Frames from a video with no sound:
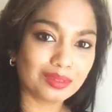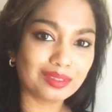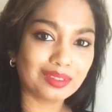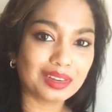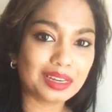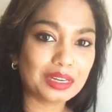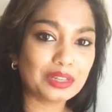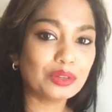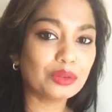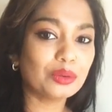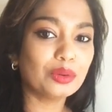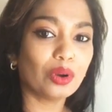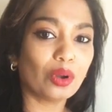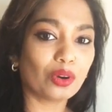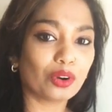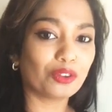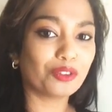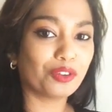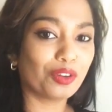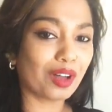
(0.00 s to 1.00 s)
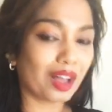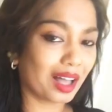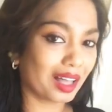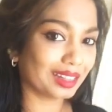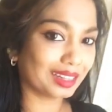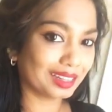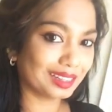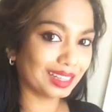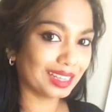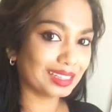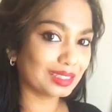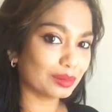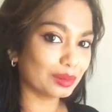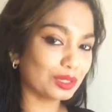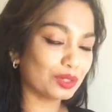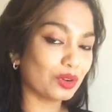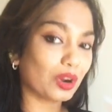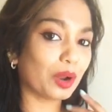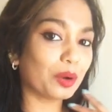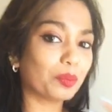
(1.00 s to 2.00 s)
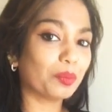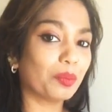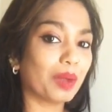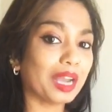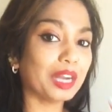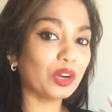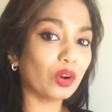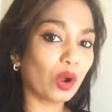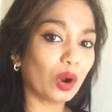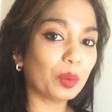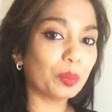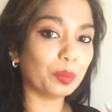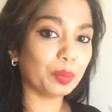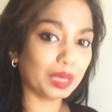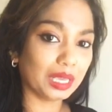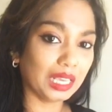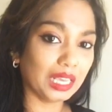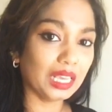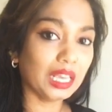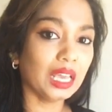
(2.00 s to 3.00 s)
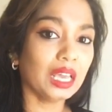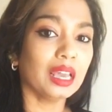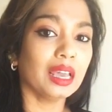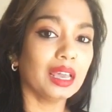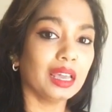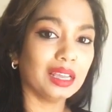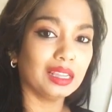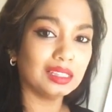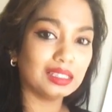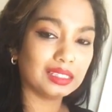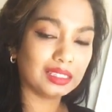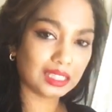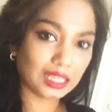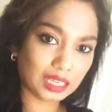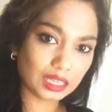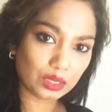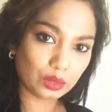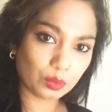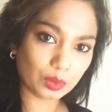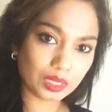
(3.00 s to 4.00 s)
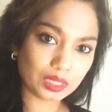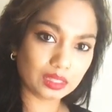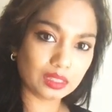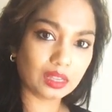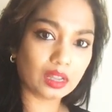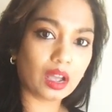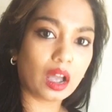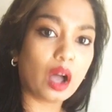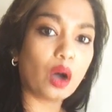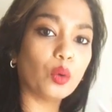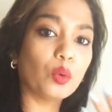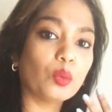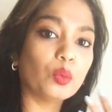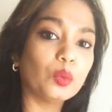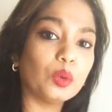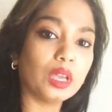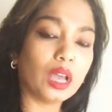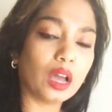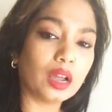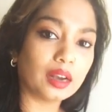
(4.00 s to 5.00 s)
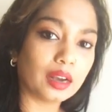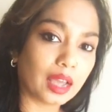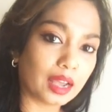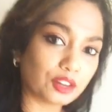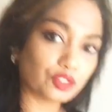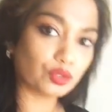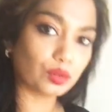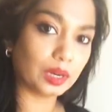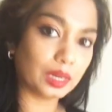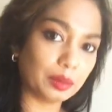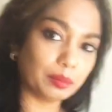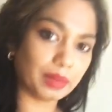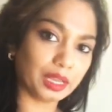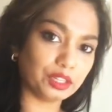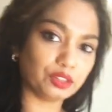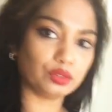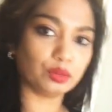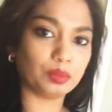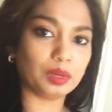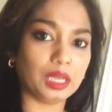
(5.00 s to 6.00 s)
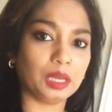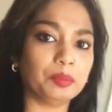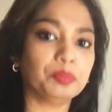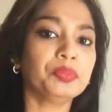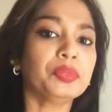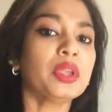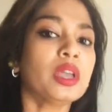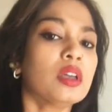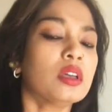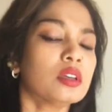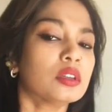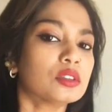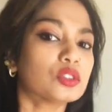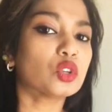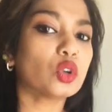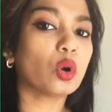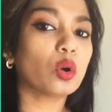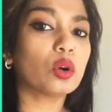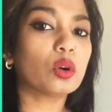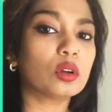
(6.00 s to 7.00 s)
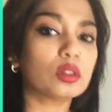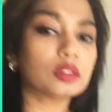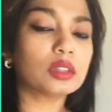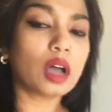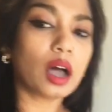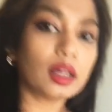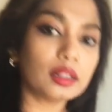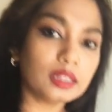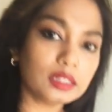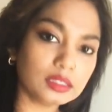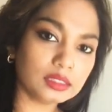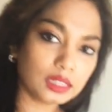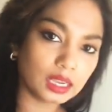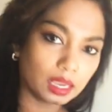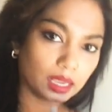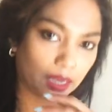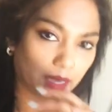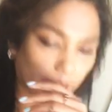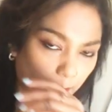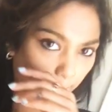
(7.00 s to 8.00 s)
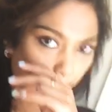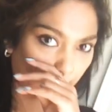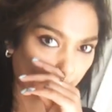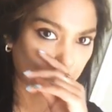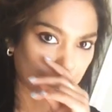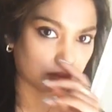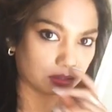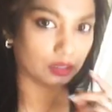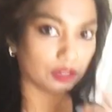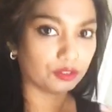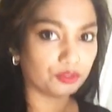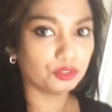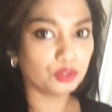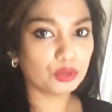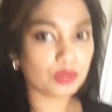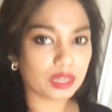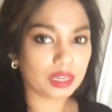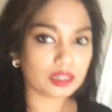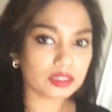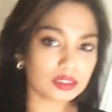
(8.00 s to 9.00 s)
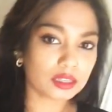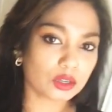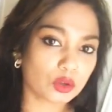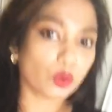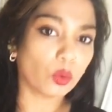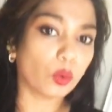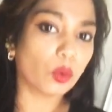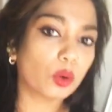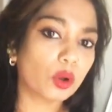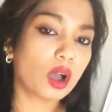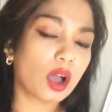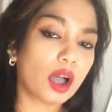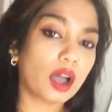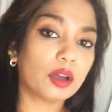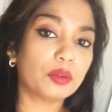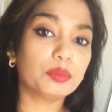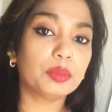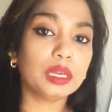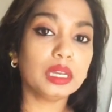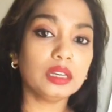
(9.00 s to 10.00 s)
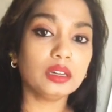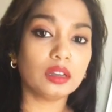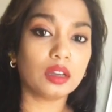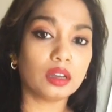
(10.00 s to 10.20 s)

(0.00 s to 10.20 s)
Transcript: do a lot of other things which might not be in sync with how we are naturally meant to be. So the other day, actually a few days ago, I've been